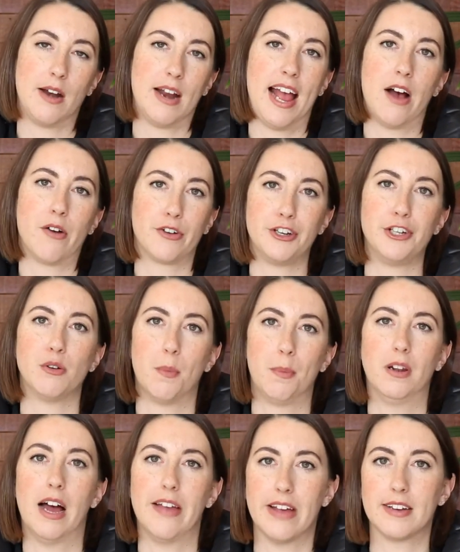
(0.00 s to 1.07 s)
and how could you
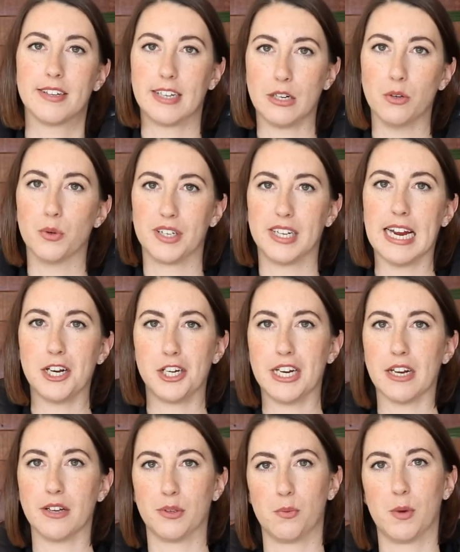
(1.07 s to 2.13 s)
apply that to your
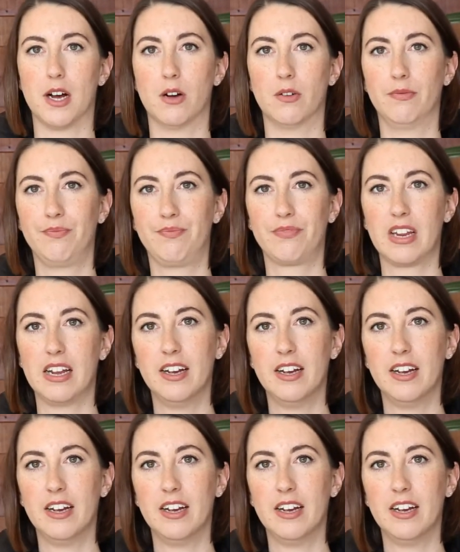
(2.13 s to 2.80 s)
teaching as well.